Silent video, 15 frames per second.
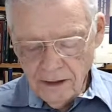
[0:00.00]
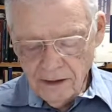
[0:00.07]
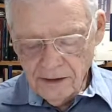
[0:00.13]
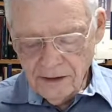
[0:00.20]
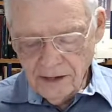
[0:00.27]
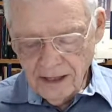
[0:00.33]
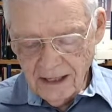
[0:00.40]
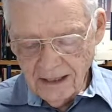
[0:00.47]

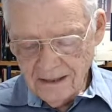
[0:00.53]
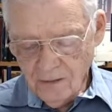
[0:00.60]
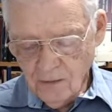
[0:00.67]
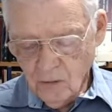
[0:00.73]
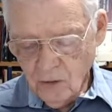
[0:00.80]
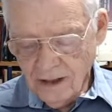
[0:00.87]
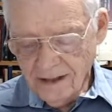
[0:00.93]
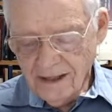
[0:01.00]
does not
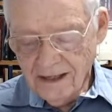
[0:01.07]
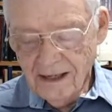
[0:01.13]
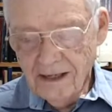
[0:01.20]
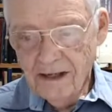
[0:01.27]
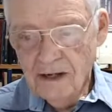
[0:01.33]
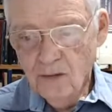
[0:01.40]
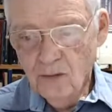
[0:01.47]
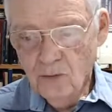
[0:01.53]
want
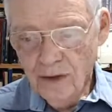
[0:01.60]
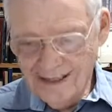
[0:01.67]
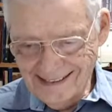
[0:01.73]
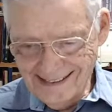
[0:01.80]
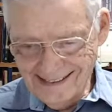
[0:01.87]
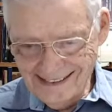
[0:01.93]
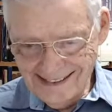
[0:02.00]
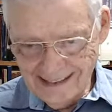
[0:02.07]
any
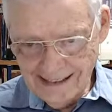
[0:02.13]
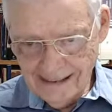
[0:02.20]
waste.